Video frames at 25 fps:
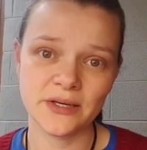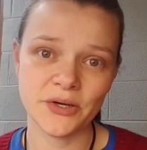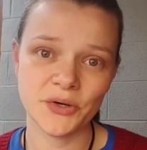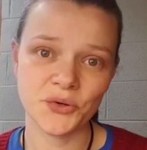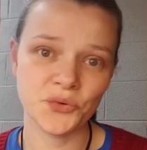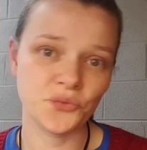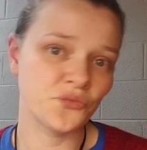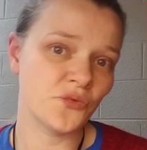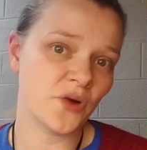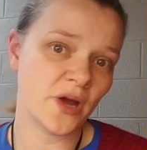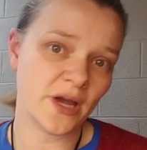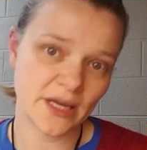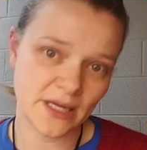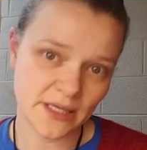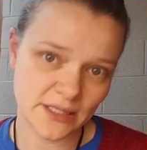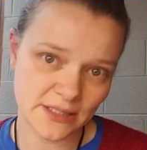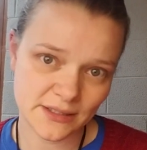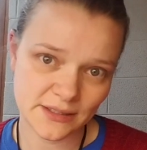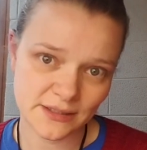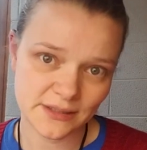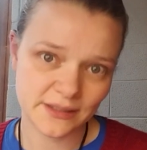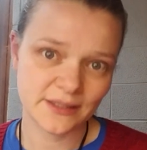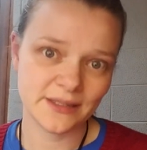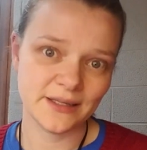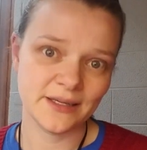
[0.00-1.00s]

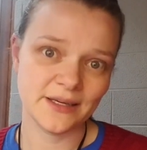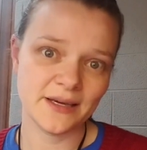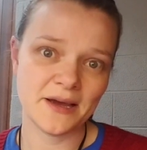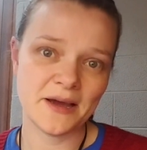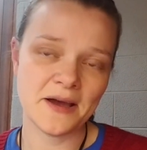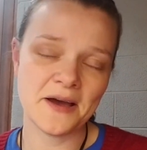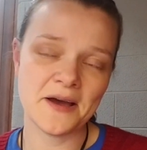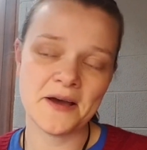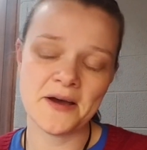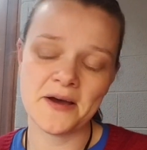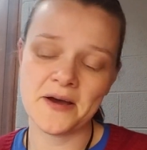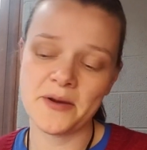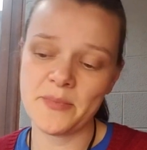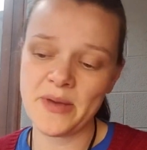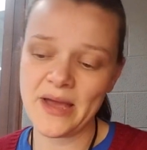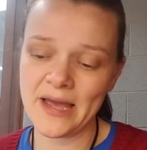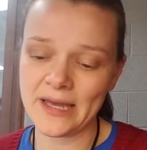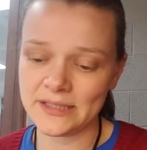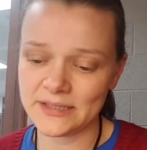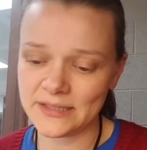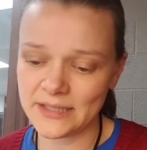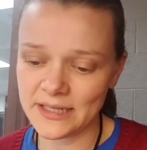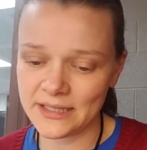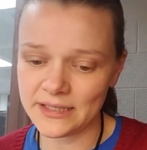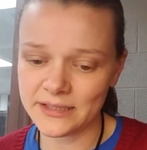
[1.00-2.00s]
write
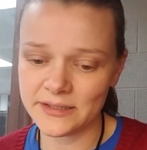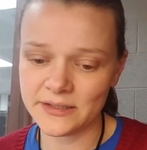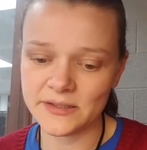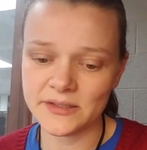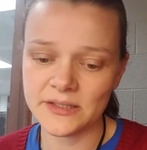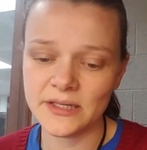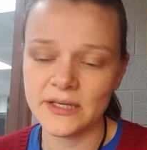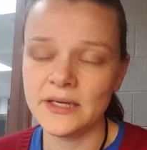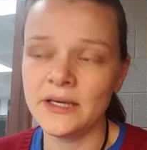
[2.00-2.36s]
essays,